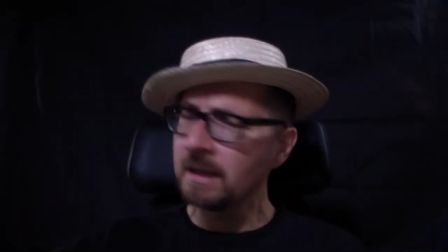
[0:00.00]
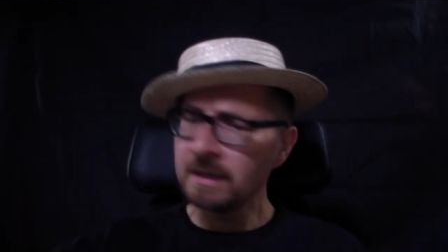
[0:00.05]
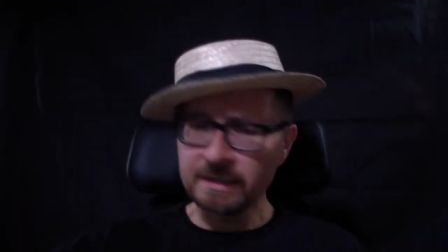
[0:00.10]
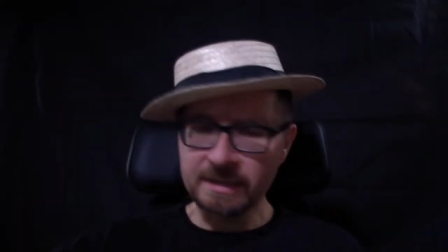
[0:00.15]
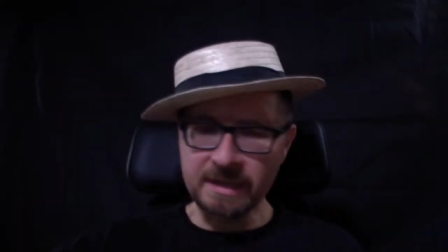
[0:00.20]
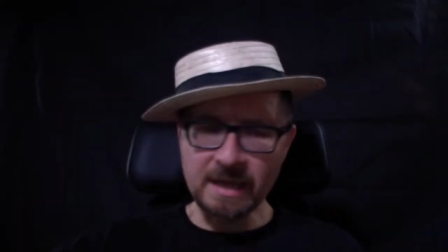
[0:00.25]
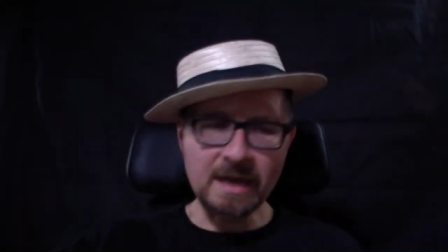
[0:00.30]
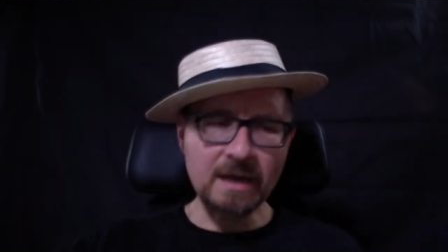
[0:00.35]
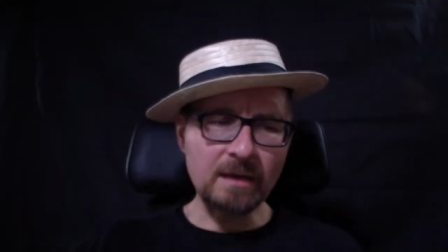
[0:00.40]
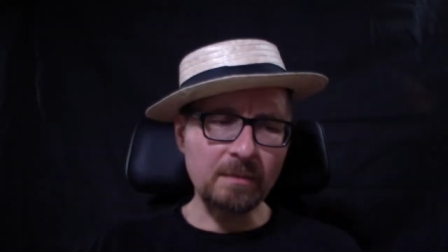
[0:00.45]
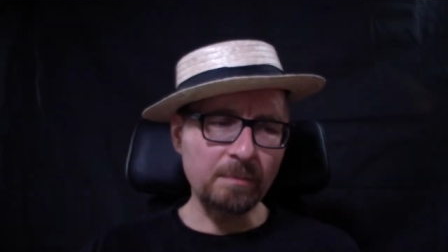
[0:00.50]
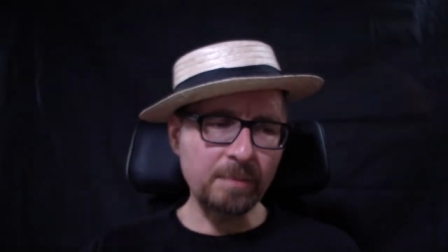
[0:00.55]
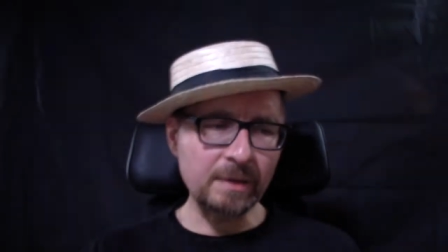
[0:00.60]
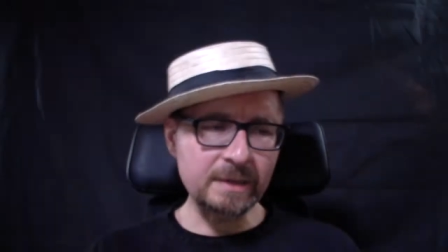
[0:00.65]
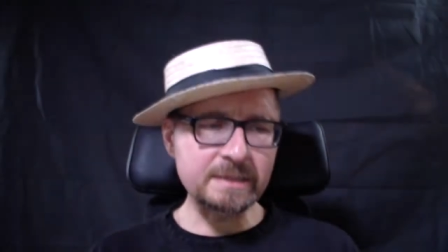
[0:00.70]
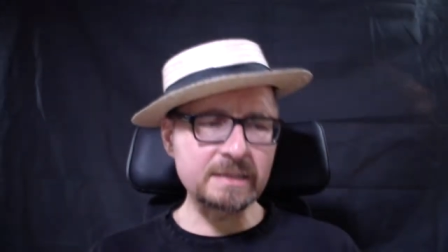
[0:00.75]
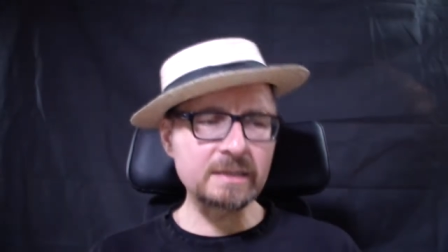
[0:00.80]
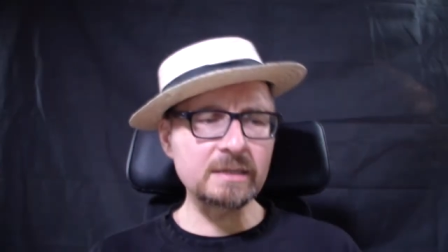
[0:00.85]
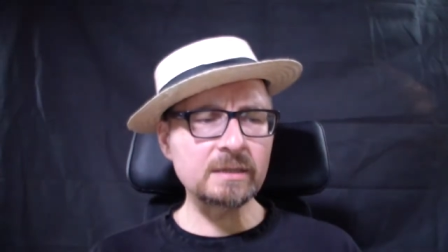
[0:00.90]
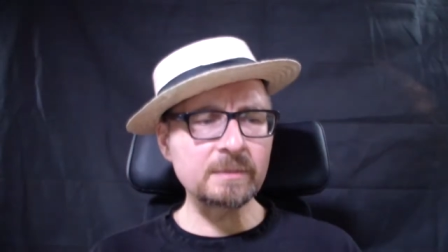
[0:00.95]
yeah,
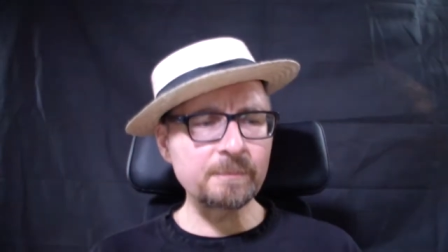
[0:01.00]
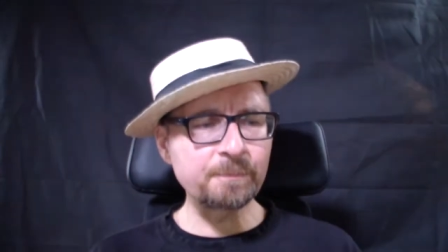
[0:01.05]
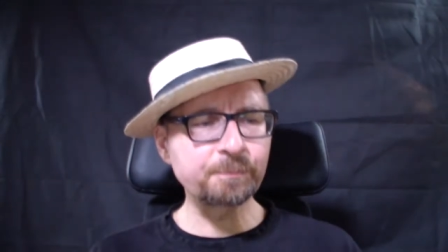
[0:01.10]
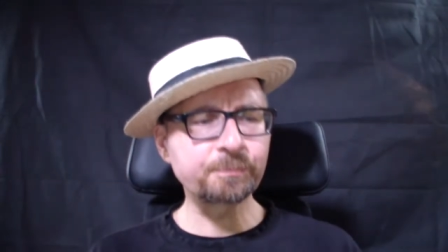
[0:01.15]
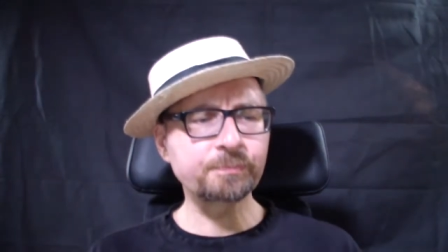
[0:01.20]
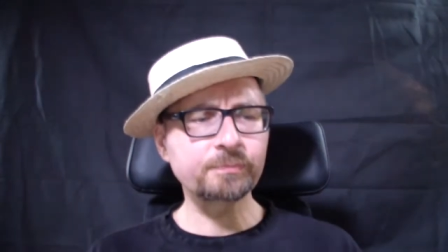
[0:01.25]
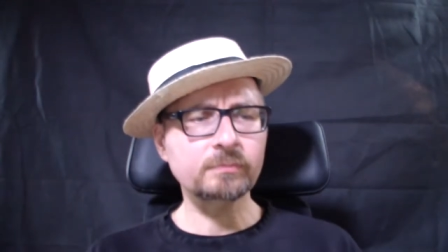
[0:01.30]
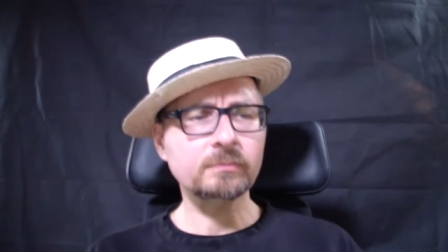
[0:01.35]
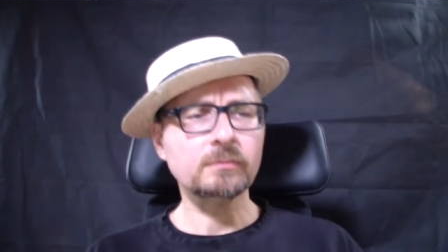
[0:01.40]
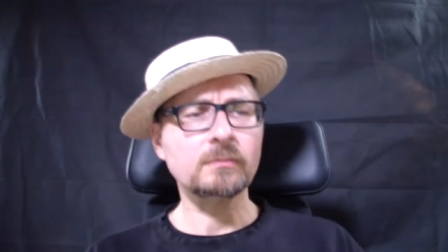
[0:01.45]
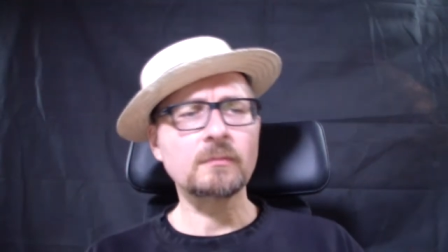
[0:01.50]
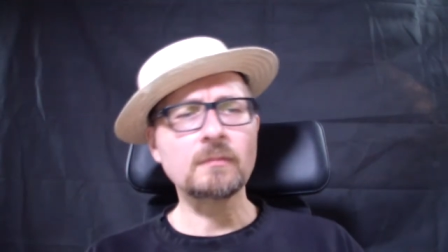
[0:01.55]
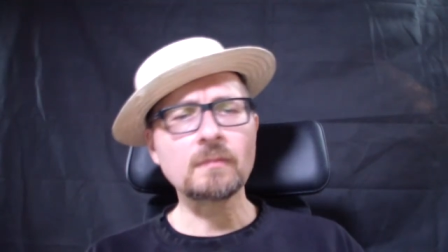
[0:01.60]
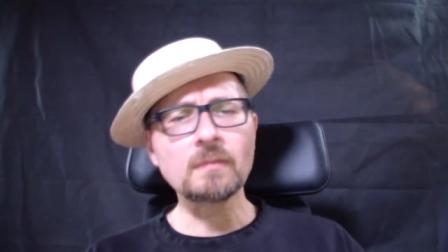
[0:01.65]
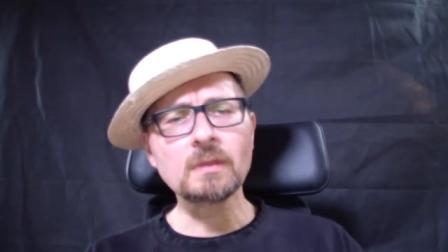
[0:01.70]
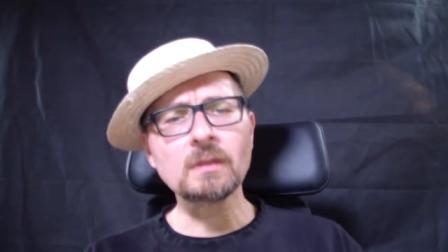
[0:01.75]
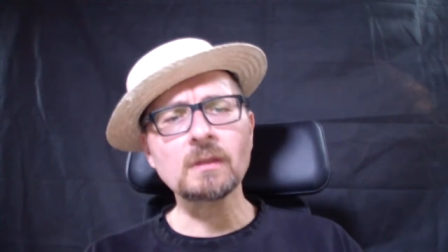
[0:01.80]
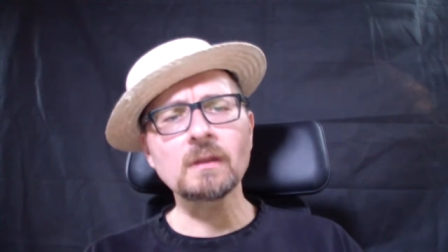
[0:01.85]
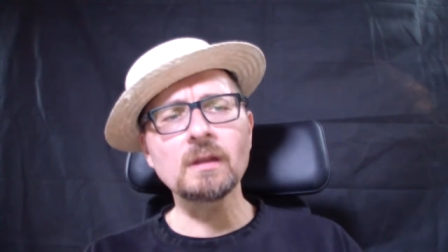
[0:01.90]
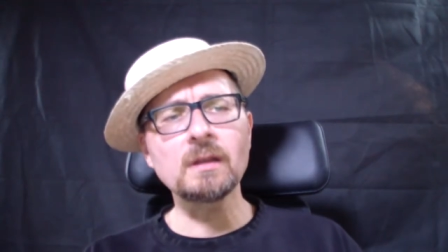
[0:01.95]
but um,
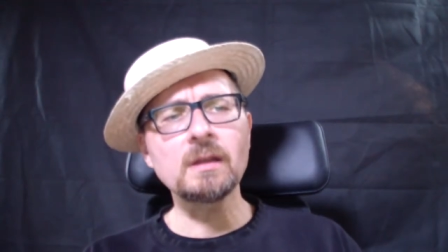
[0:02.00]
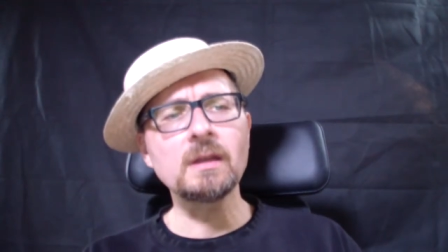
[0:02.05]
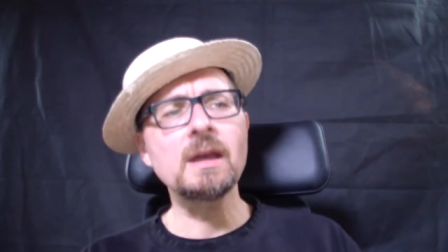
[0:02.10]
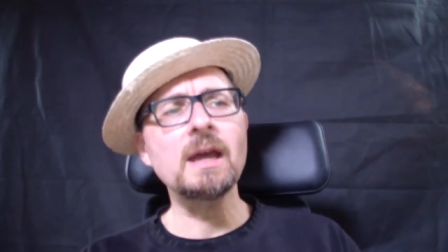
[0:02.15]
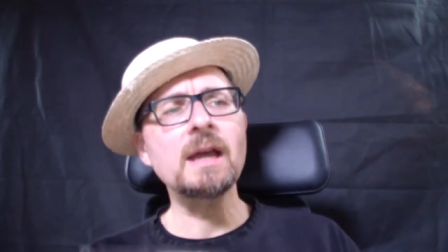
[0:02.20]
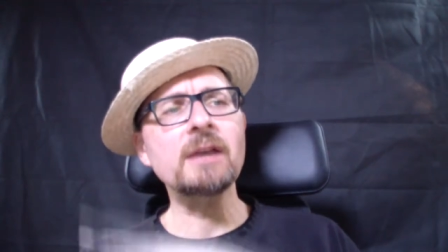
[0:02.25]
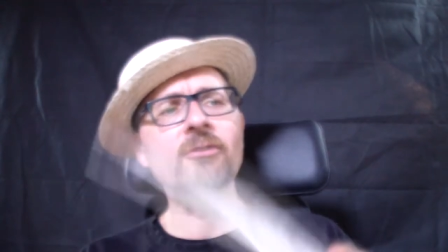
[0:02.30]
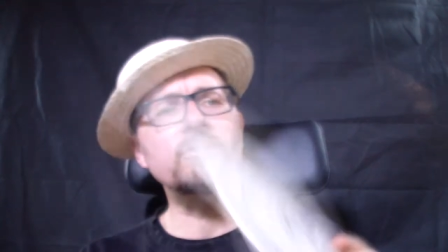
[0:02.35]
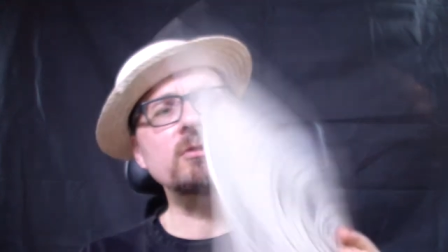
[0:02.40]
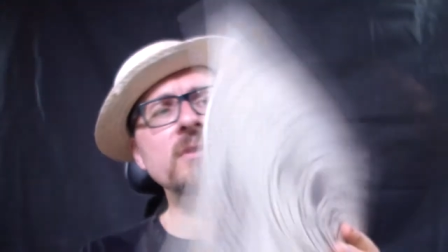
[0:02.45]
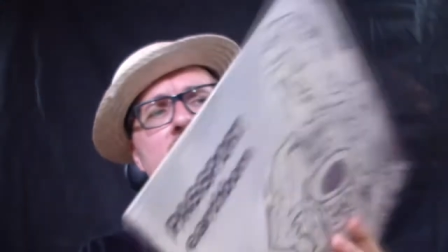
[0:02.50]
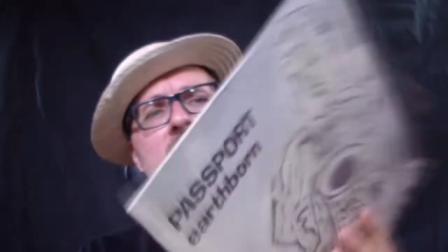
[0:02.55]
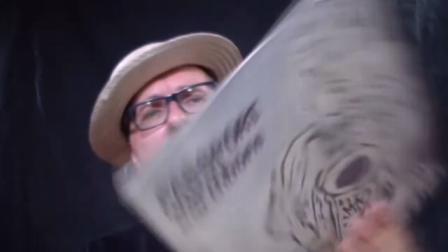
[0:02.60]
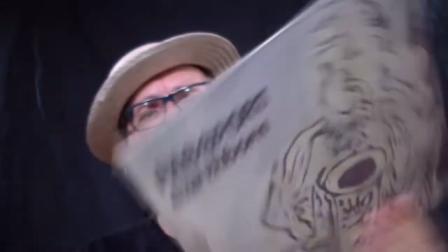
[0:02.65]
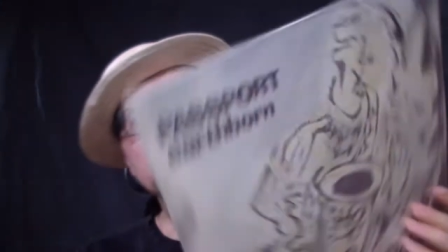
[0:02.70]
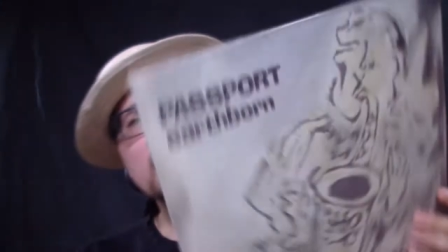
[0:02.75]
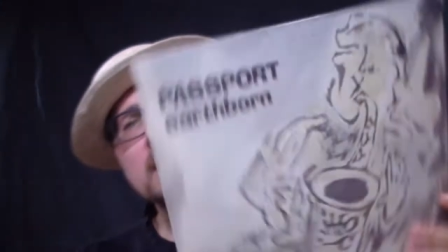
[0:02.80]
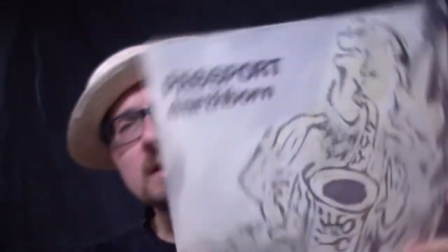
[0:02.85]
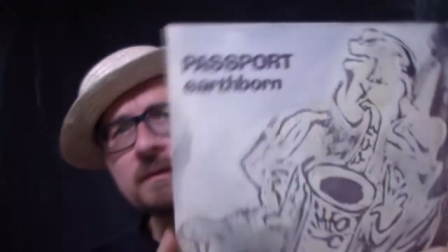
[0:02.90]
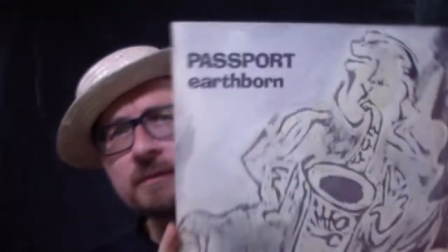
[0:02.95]
actually,
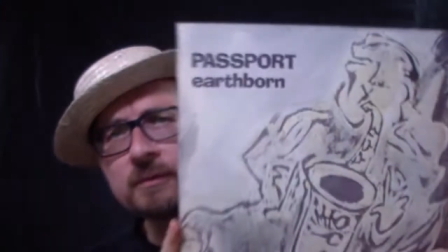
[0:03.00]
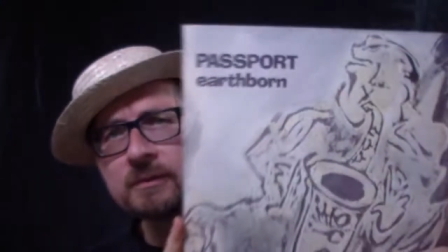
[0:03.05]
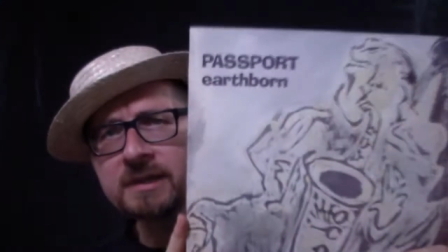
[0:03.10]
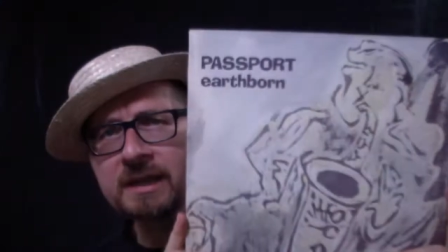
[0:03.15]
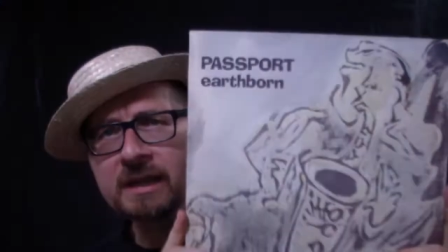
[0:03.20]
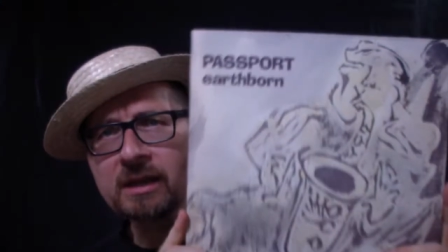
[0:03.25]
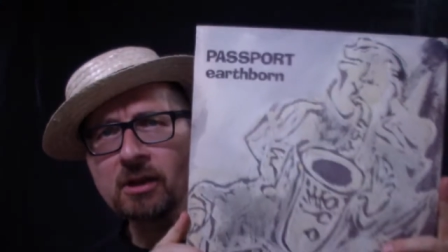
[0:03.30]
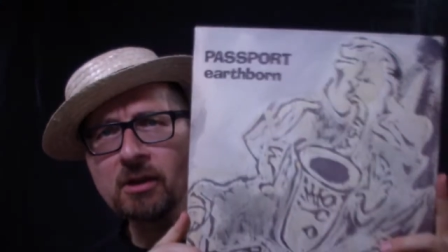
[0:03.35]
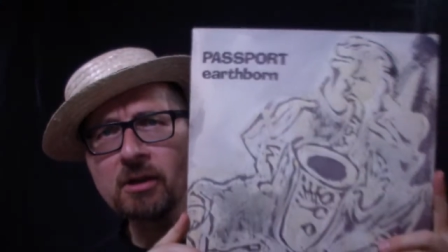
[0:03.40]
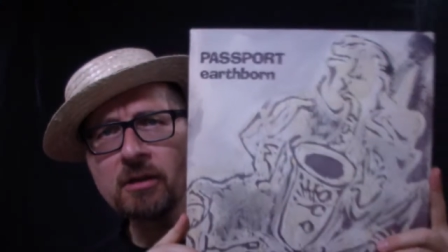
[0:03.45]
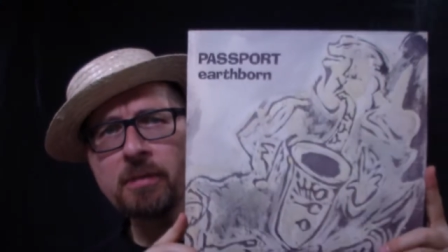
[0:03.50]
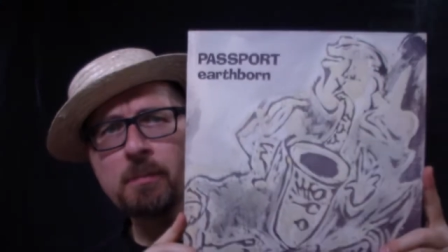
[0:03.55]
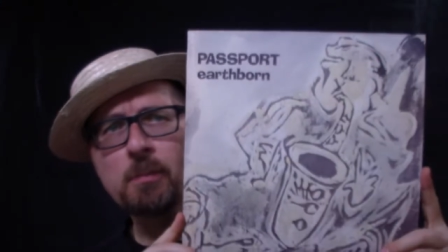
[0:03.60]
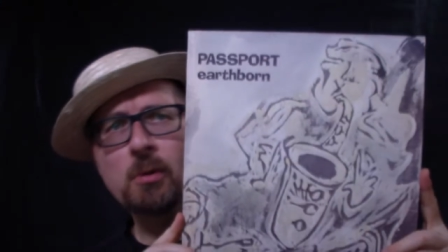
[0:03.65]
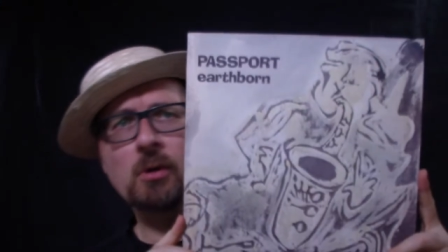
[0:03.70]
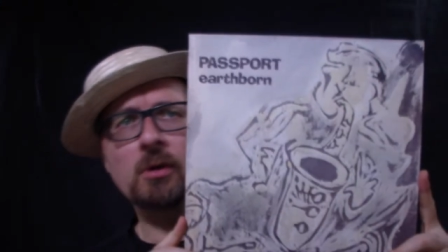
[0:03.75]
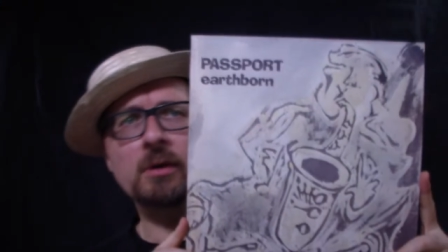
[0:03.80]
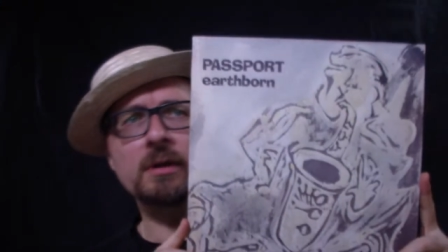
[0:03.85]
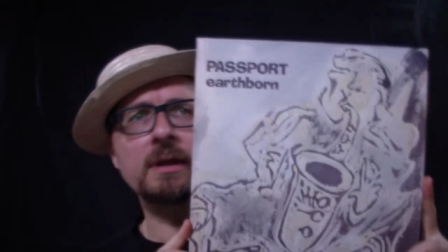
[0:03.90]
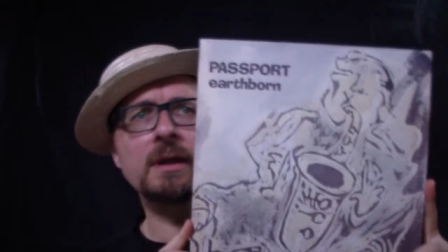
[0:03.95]
uh, if you take
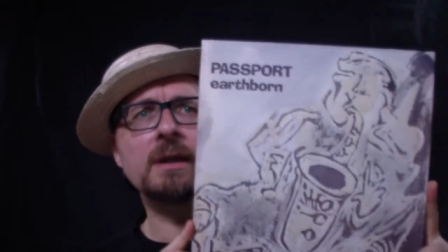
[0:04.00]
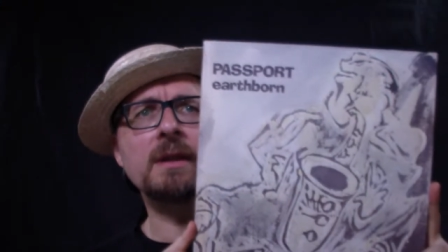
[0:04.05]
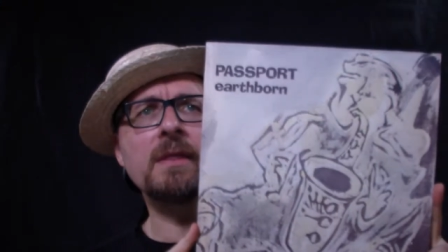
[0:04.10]
Earthborn,